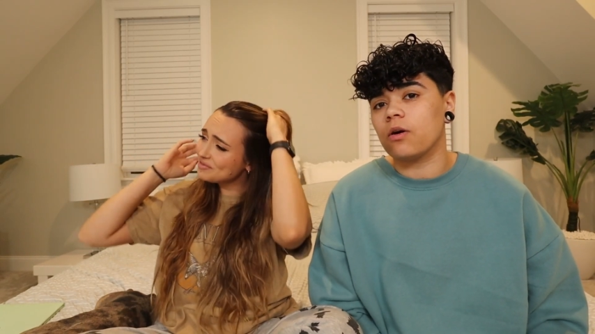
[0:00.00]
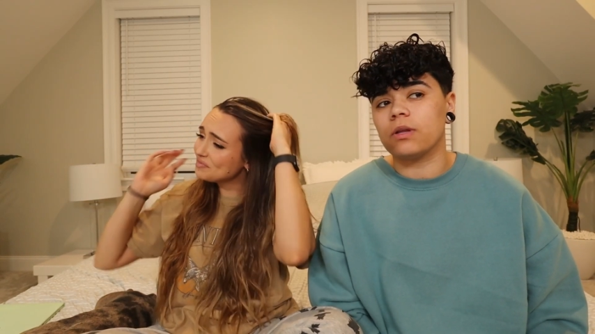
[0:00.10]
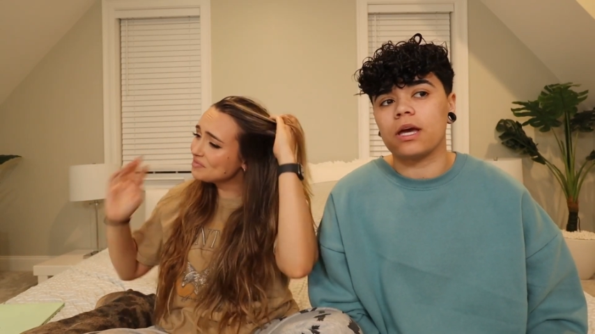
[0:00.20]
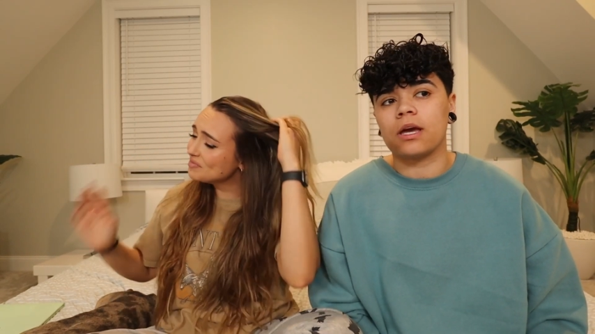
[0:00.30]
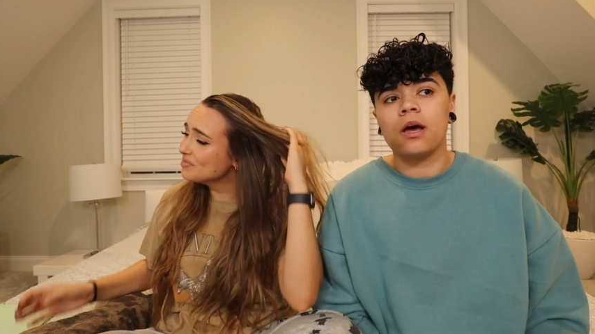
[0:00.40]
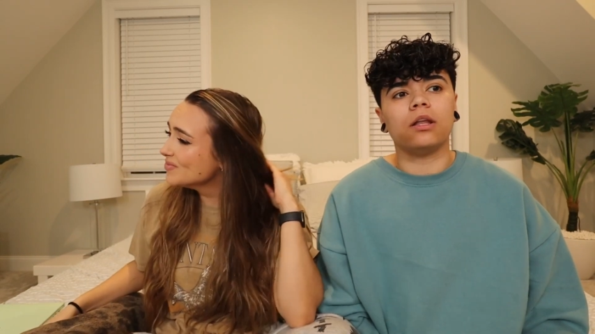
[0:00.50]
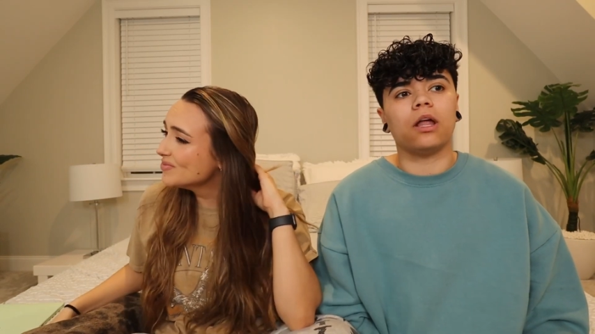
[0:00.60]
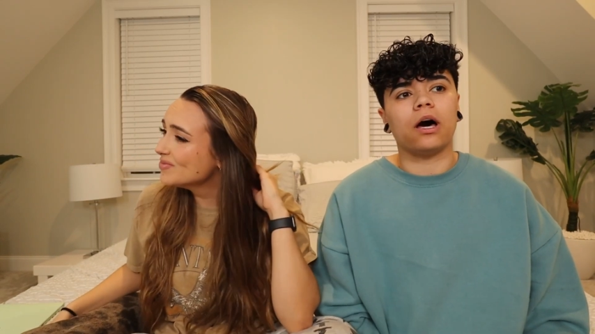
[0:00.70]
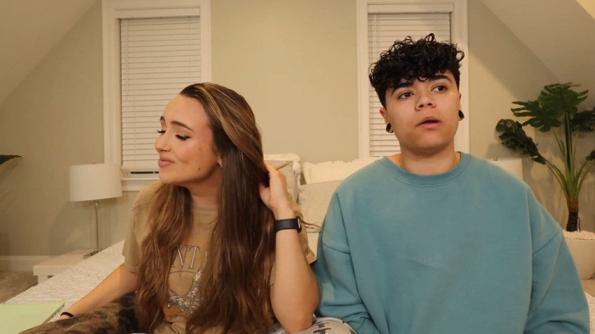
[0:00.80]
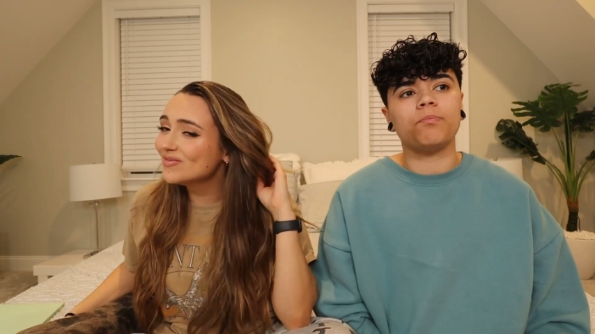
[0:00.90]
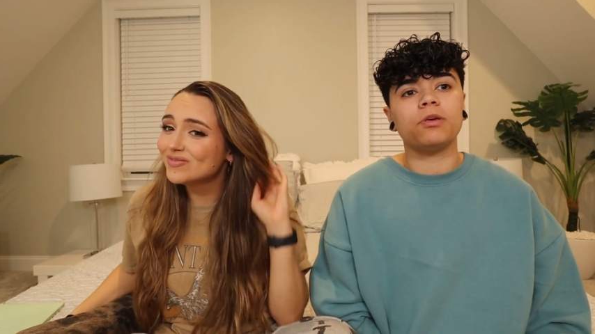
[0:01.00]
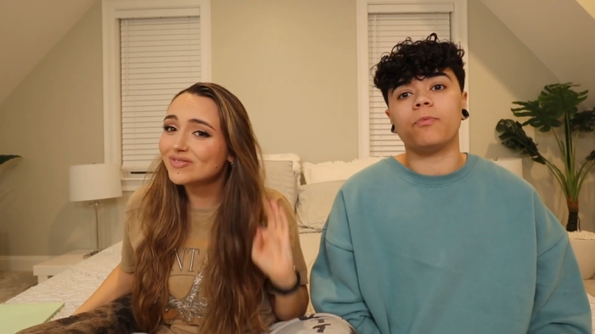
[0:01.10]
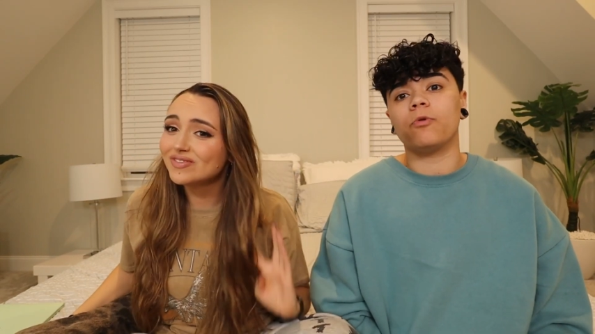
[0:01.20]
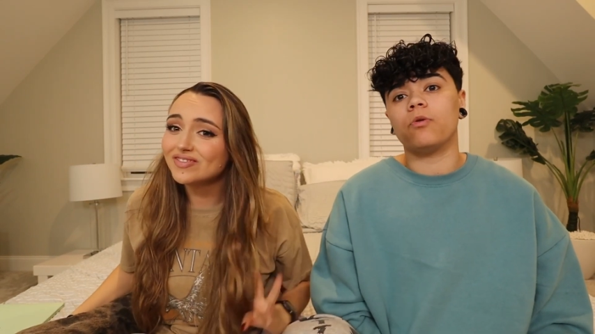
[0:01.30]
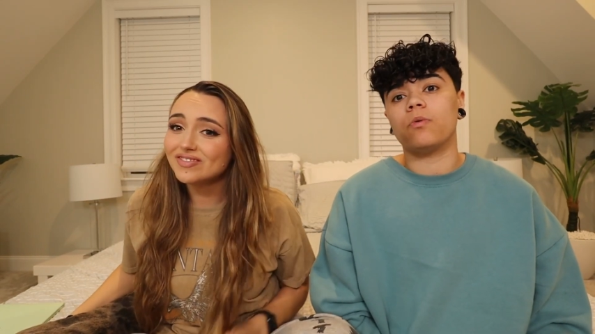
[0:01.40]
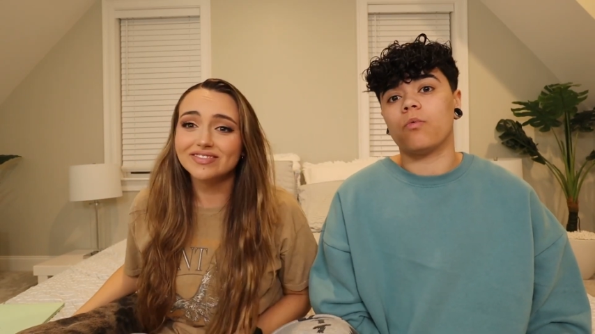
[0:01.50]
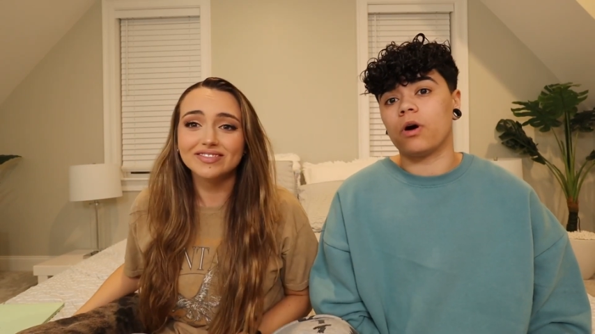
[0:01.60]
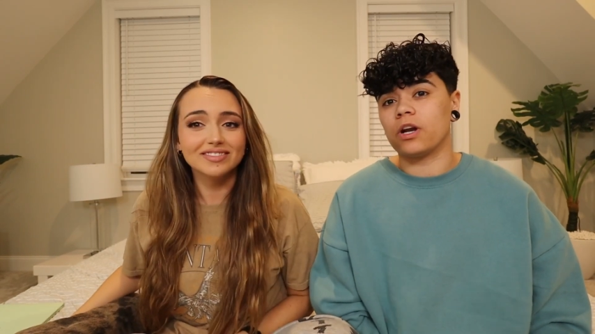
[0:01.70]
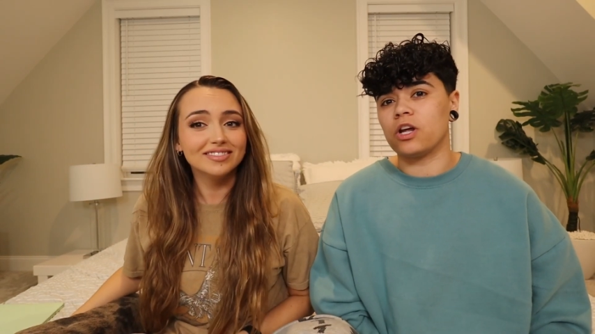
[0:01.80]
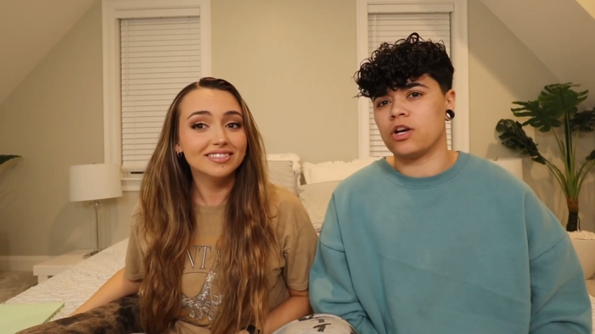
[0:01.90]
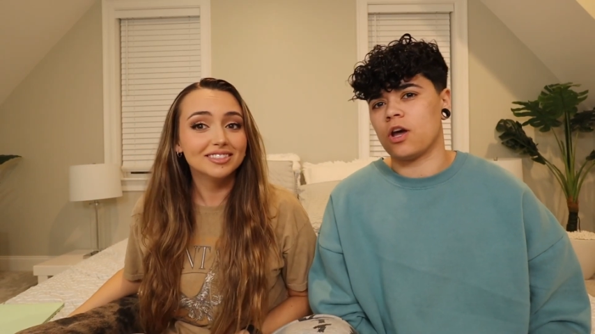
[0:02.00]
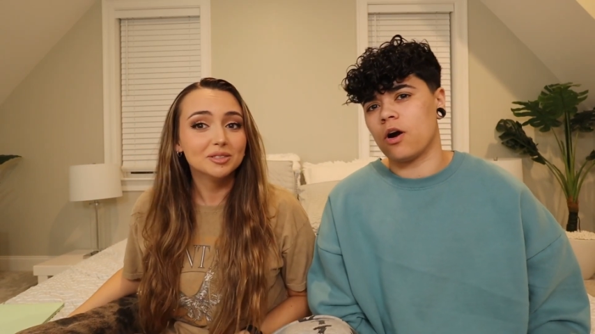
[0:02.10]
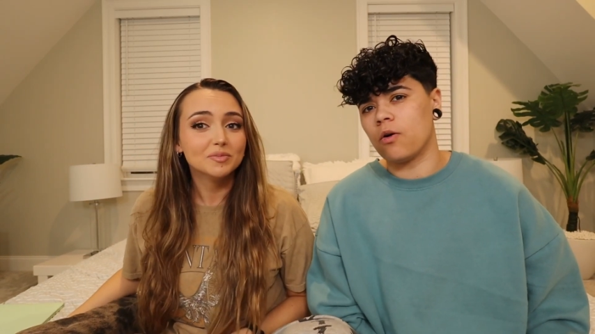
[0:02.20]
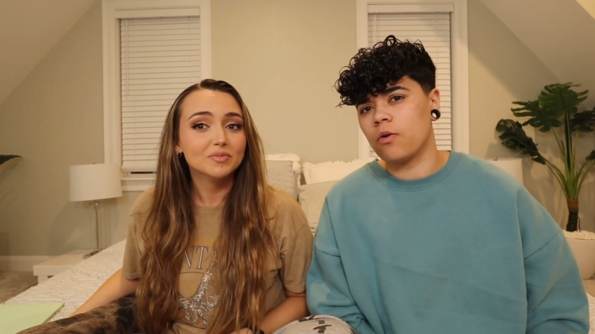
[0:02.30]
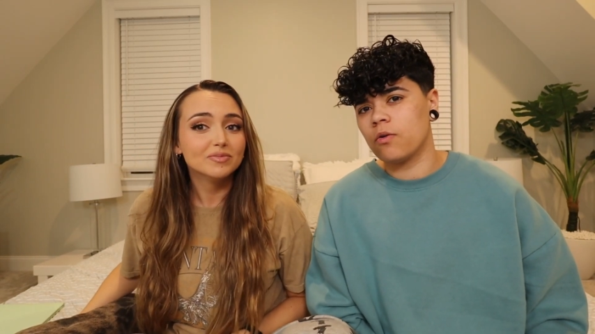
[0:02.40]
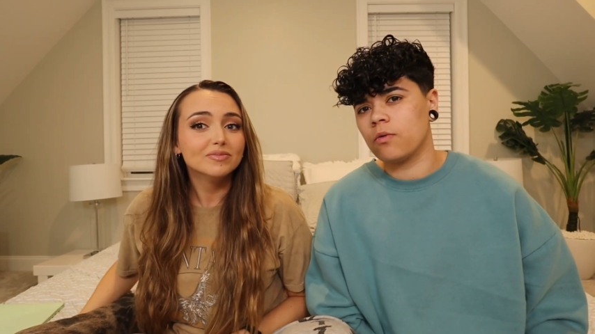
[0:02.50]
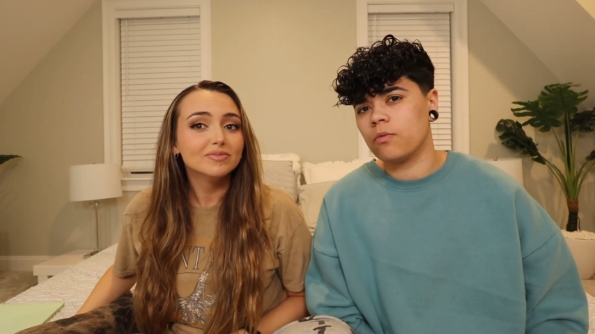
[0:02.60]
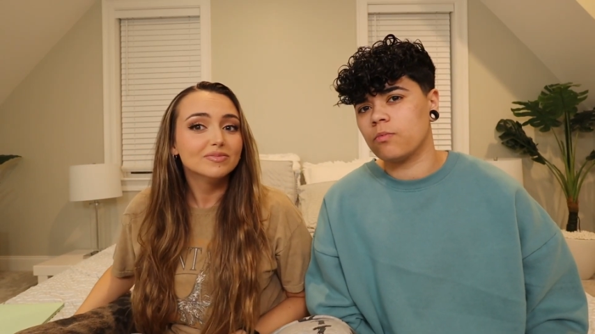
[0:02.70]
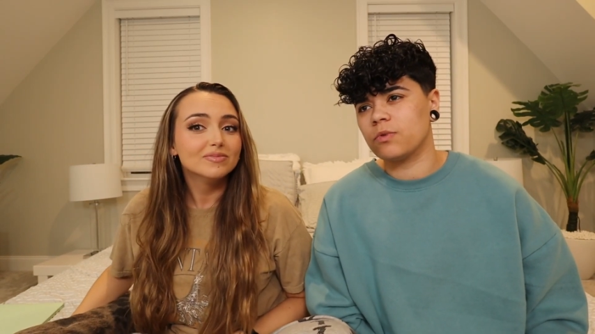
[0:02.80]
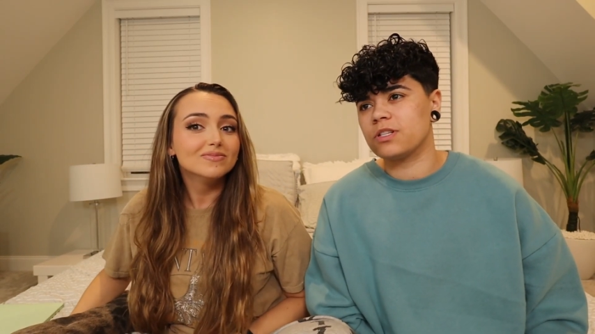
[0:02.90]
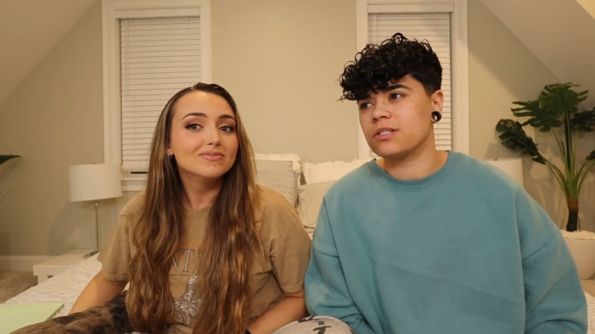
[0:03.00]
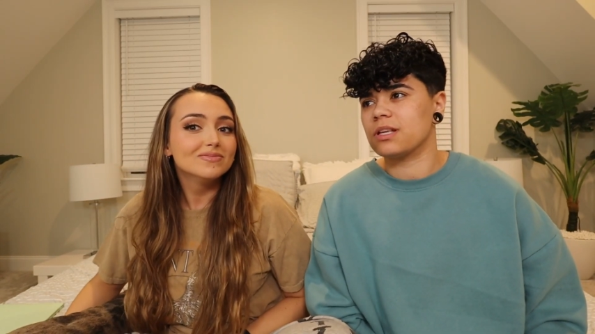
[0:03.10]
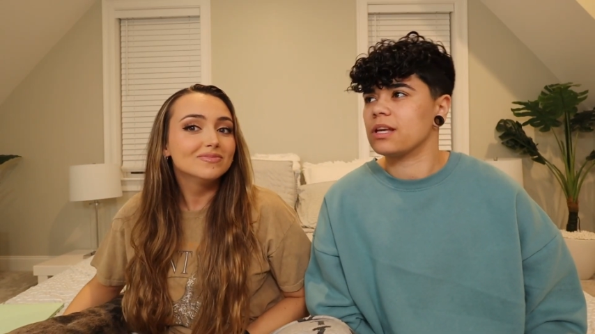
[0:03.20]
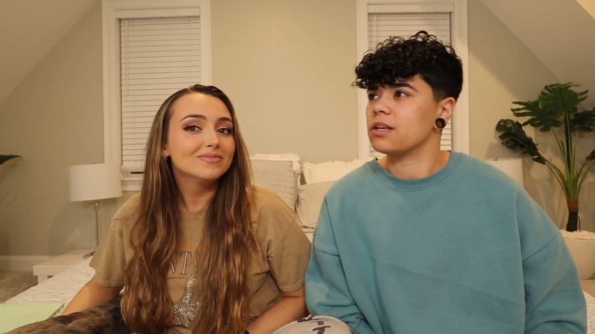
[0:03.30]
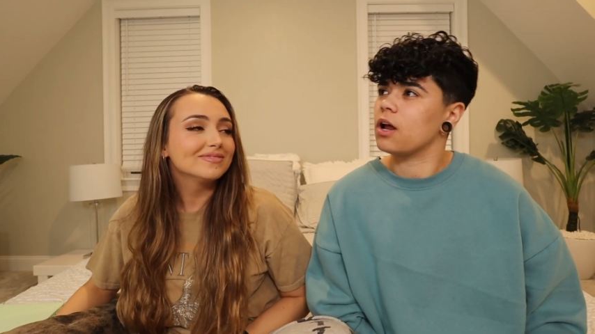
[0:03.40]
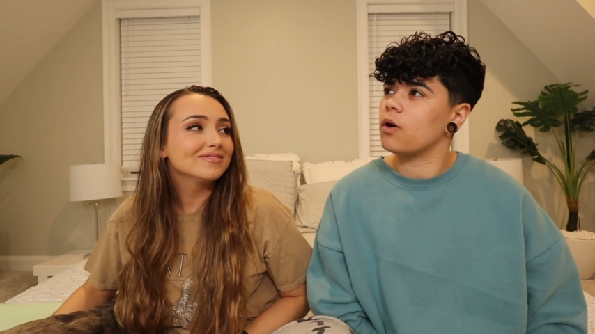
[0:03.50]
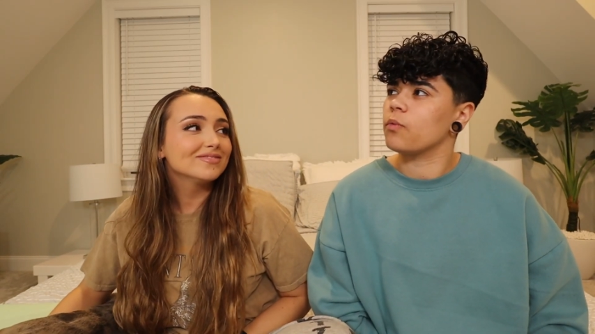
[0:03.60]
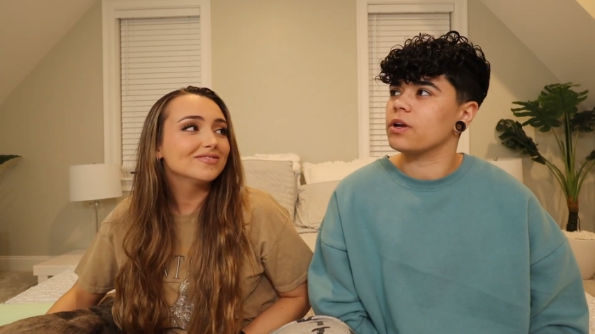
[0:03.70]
Speaker 1: like a lot of people want to know, which is like not